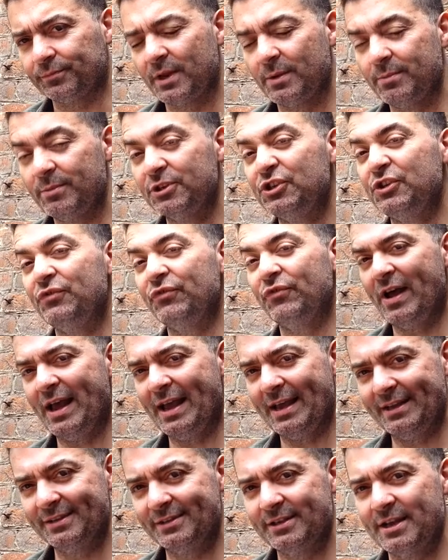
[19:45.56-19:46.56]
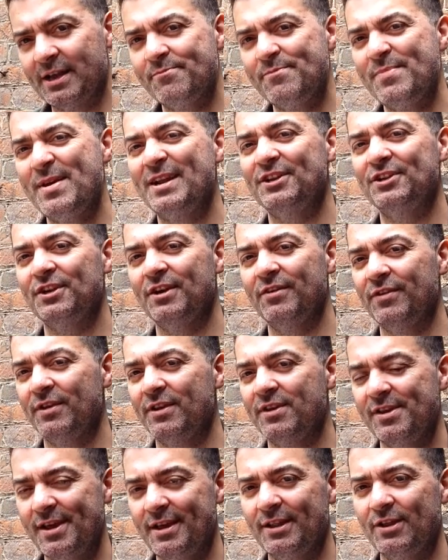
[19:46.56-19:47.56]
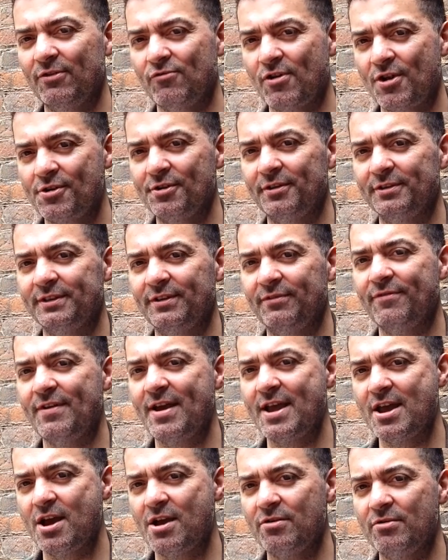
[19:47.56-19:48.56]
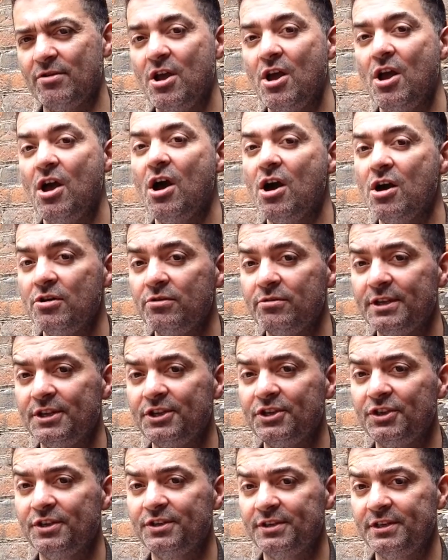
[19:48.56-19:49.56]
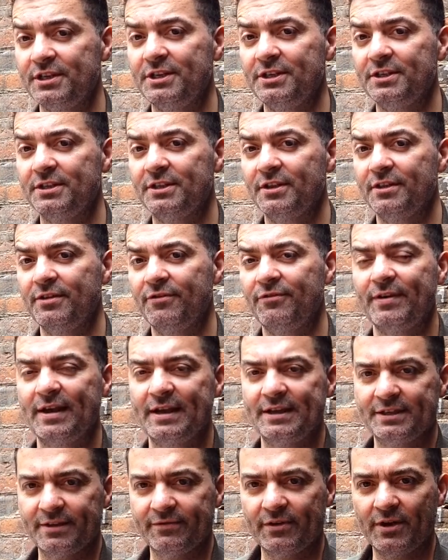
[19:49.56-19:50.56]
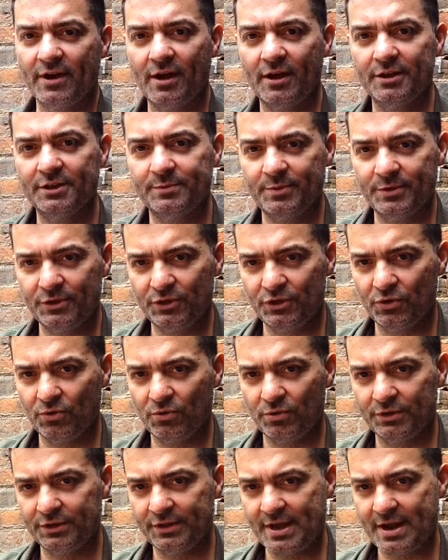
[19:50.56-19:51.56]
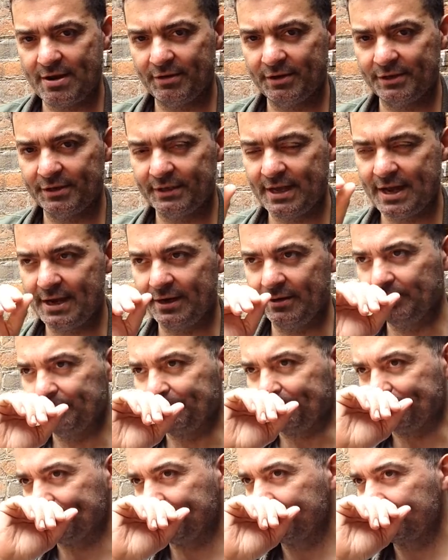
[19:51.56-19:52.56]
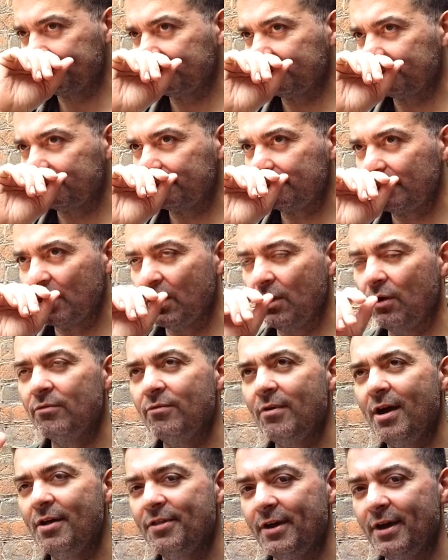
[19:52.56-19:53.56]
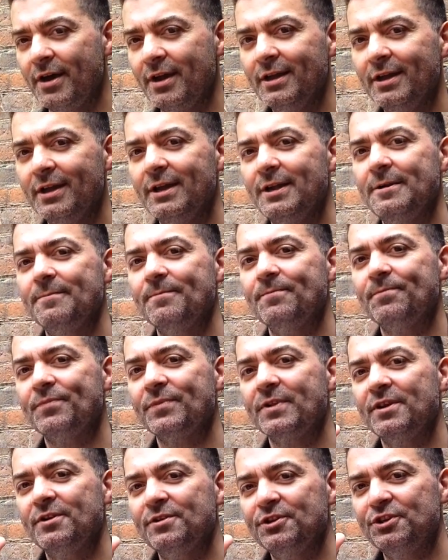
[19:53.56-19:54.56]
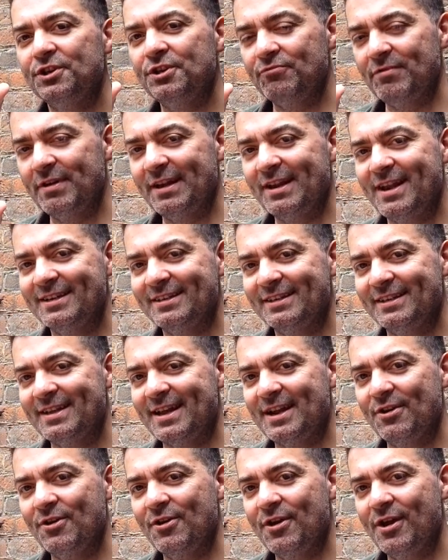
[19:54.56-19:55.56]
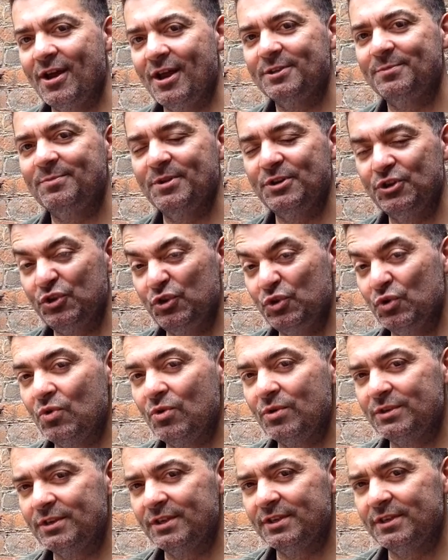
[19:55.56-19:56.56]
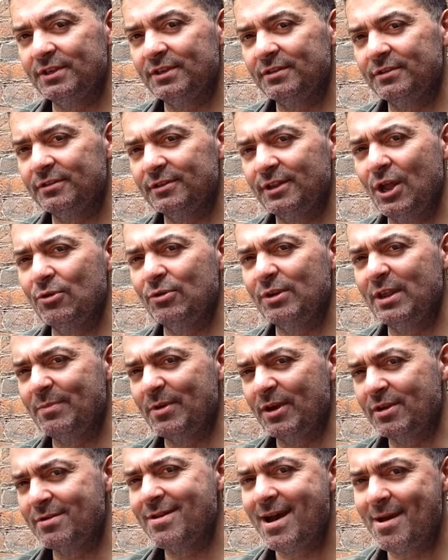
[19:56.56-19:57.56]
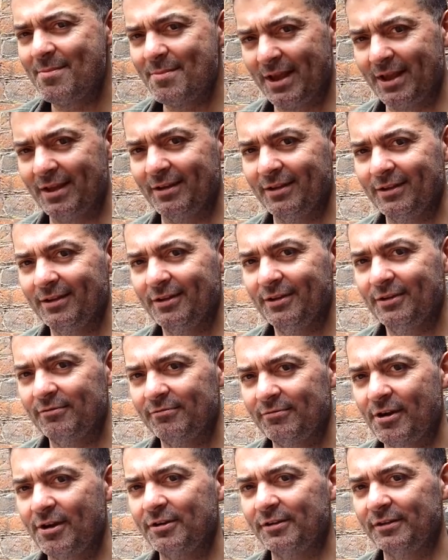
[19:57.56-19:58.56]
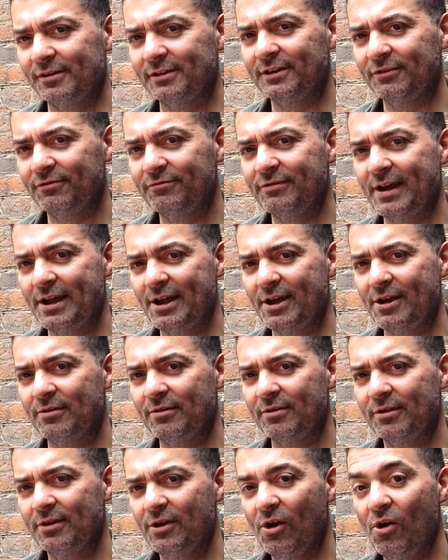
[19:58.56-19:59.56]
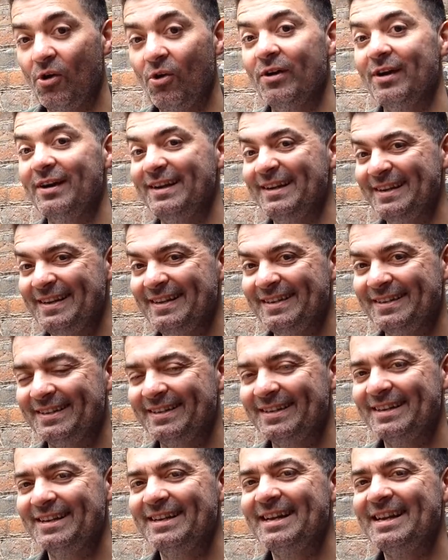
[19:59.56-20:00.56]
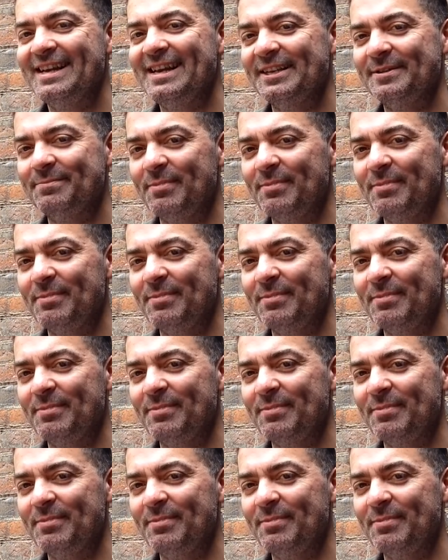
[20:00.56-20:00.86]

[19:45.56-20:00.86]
but she finds a picture of the killer Ronald DeFeo, only she sees the face of her husband George there instead. Or rather, she realizes that her husband George is slowly becoming Ronald DeFeo, or at least he is